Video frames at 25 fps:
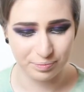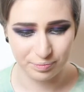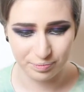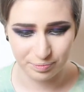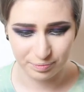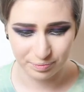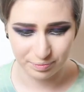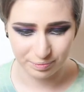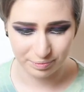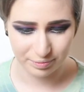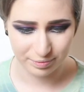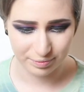D
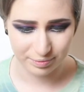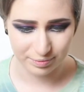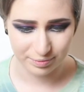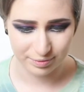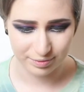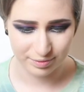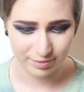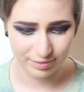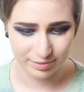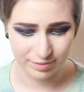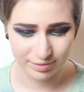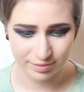shade
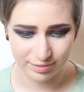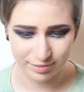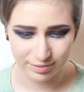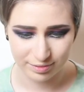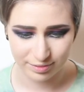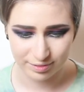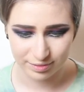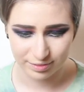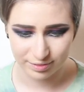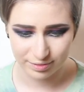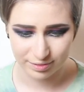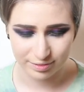light palette
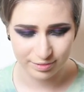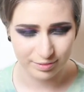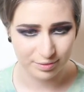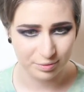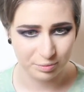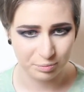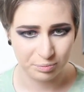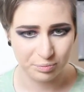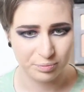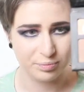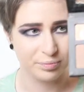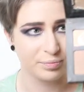and I'm
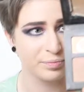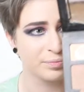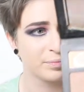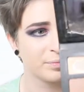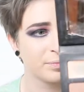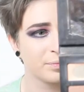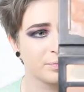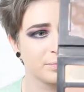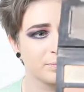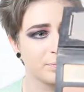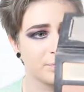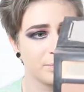using
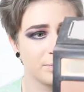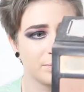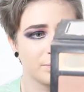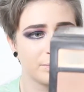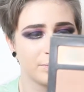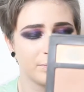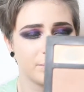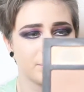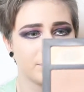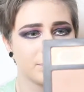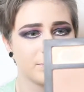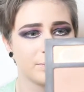
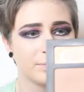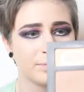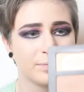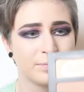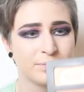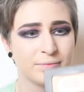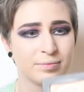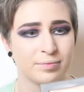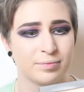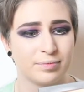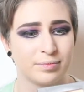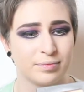Subconscious,
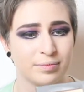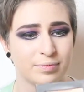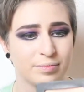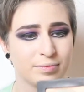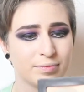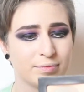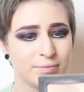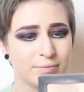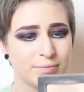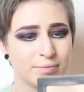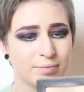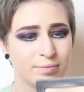
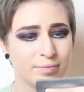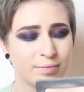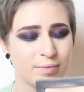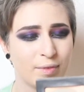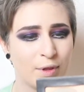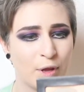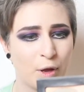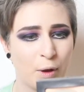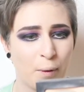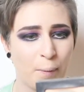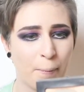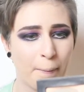which is that
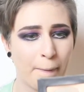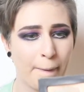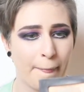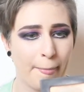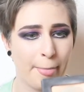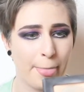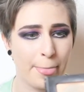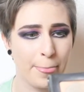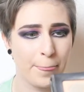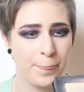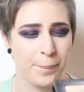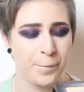shade
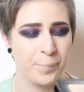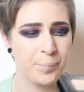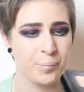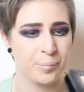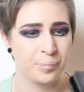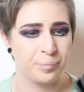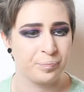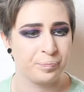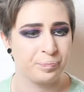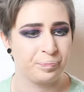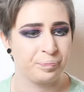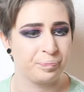there, as her
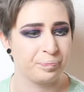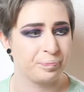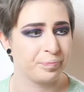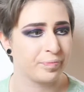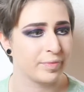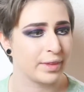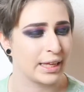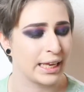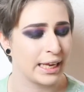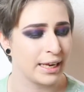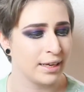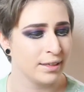contour
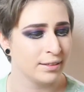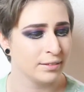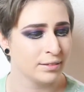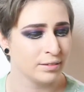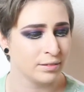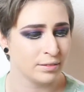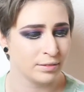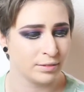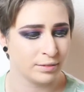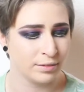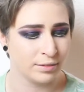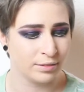colour.
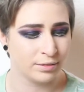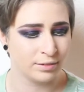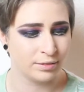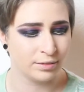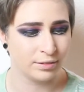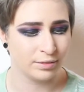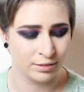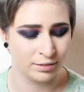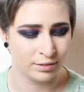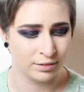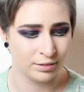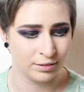
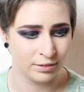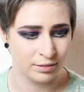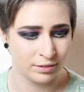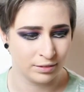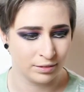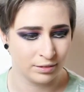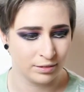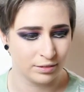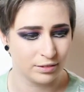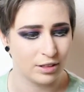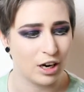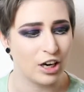
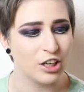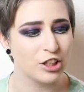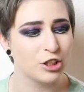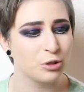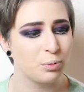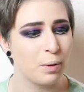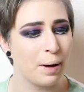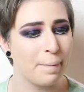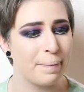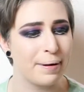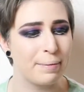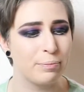
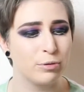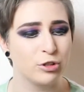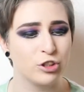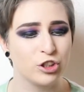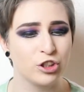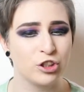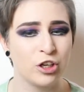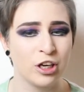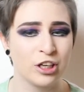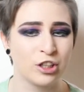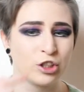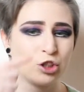Obviously I swear, people
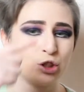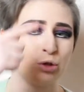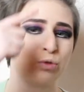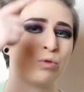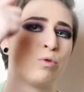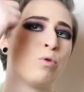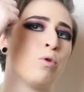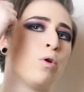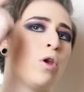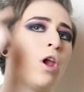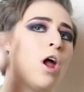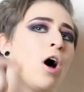just like
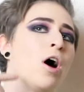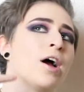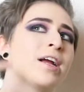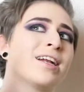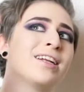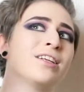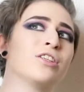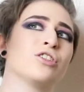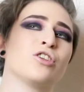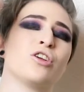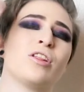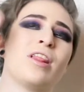draw
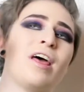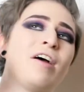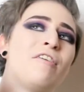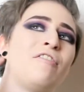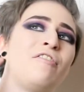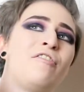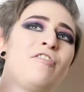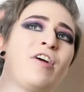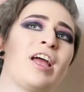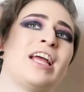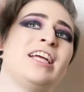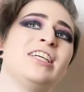lines on their
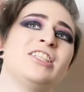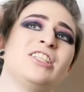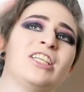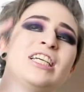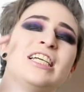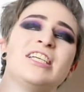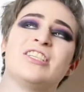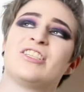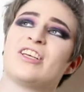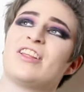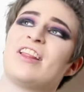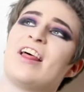
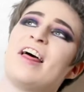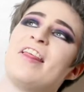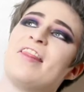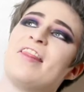faces yeah. and